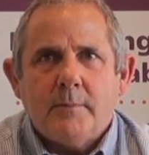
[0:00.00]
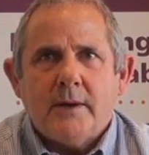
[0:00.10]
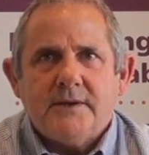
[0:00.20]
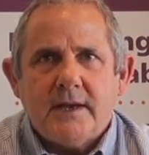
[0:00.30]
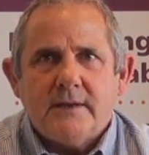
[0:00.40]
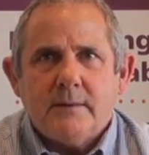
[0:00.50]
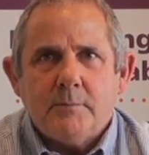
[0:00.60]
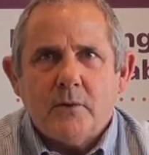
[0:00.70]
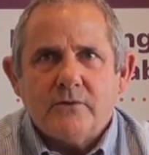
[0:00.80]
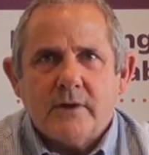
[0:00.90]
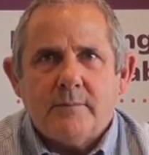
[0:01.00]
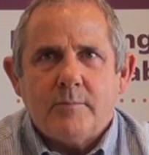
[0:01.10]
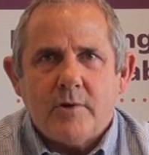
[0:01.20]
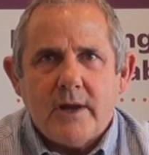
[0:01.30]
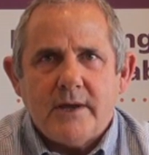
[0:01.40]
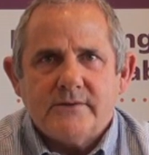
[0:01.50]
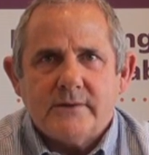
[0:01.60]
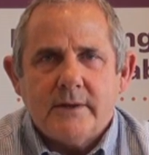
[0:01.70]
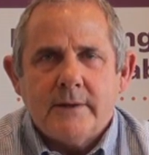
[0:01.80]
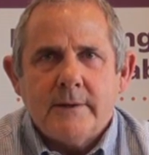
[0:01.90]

by attending mosque and prayers.